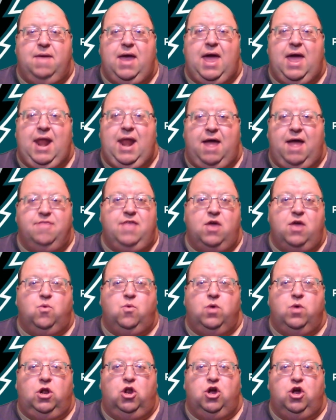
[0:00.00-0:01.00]
and I think
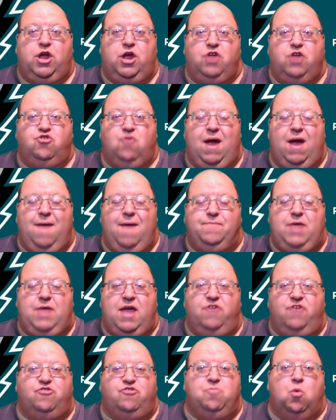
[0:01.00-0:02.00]
we'll look at
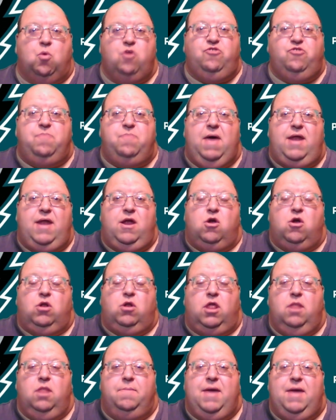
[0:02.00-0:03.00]
DraftKings Sportsbet here in a
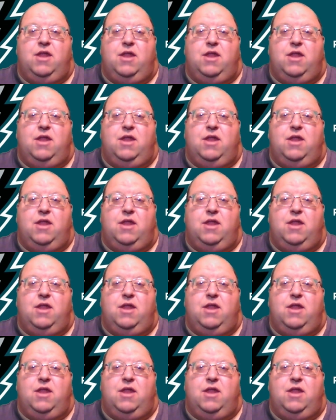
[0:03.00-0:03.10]
little bit,